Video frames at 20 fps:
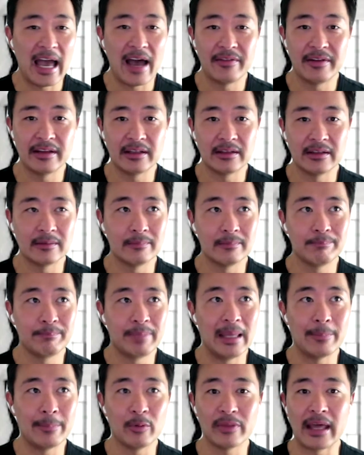Having
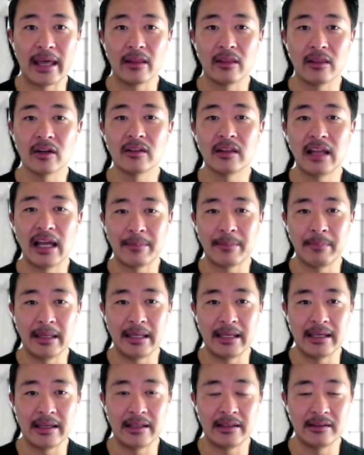people that looked like
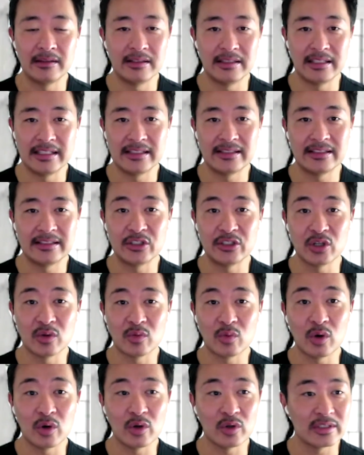me in these senior
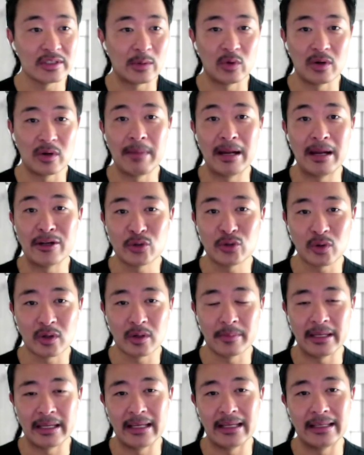roles that would mentor
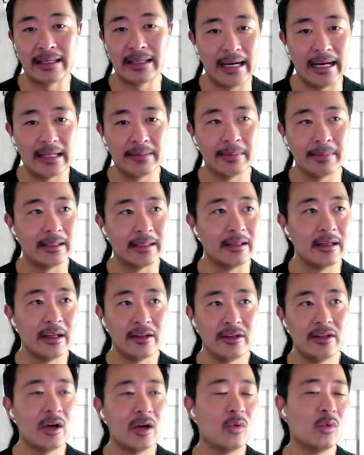me and guide me,
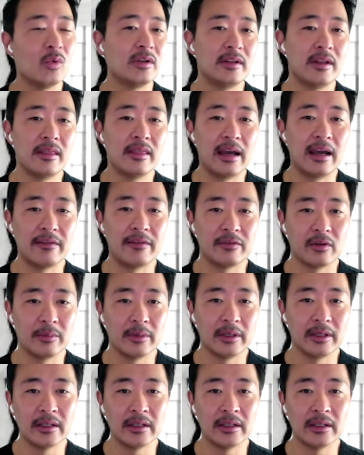no one did that for